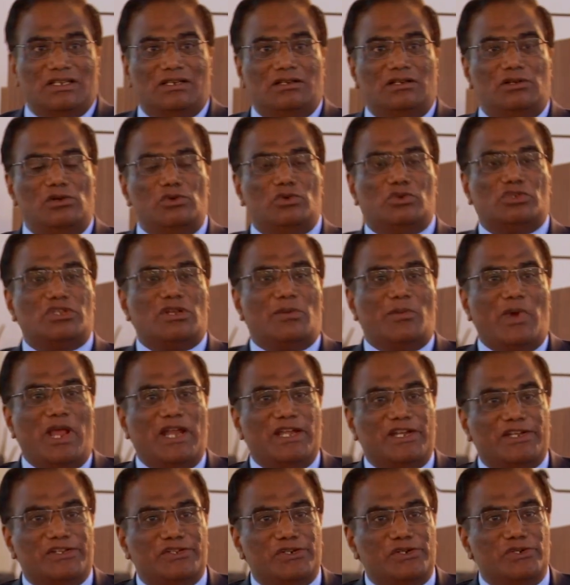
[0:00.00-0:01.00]

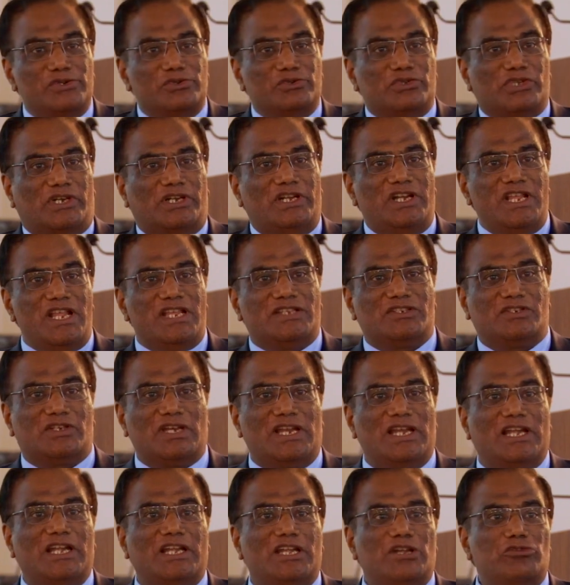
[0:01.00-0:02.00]
glucosamine residues are
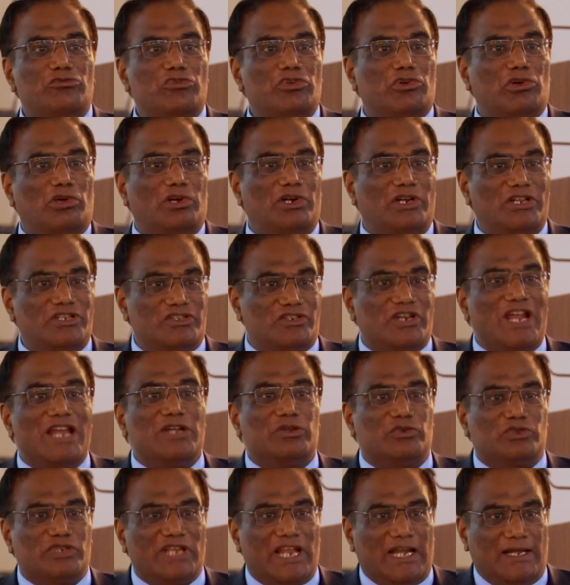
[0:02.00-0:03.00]
deacetylated, we call it as
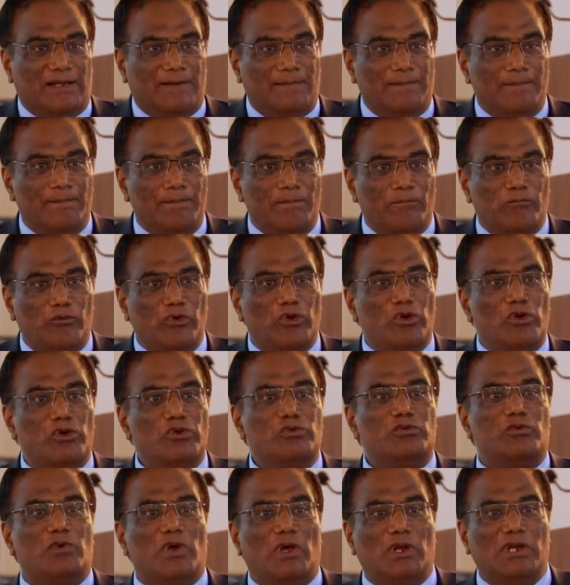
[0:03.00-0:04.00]
chitosan. We
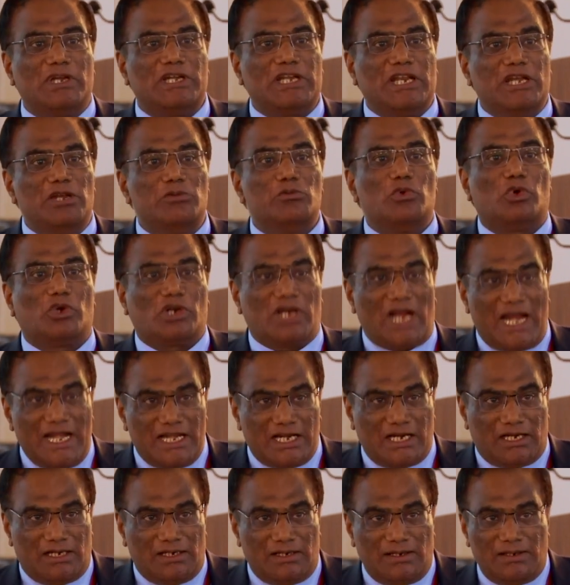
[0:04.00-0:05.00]
don't call it anymore
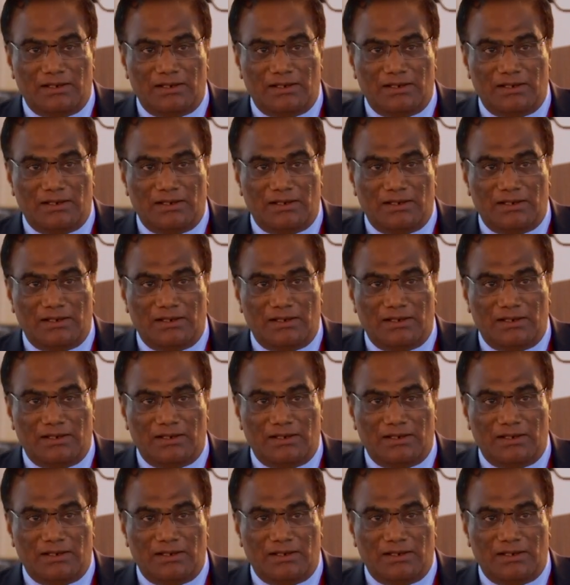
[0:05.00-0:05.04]
chitin.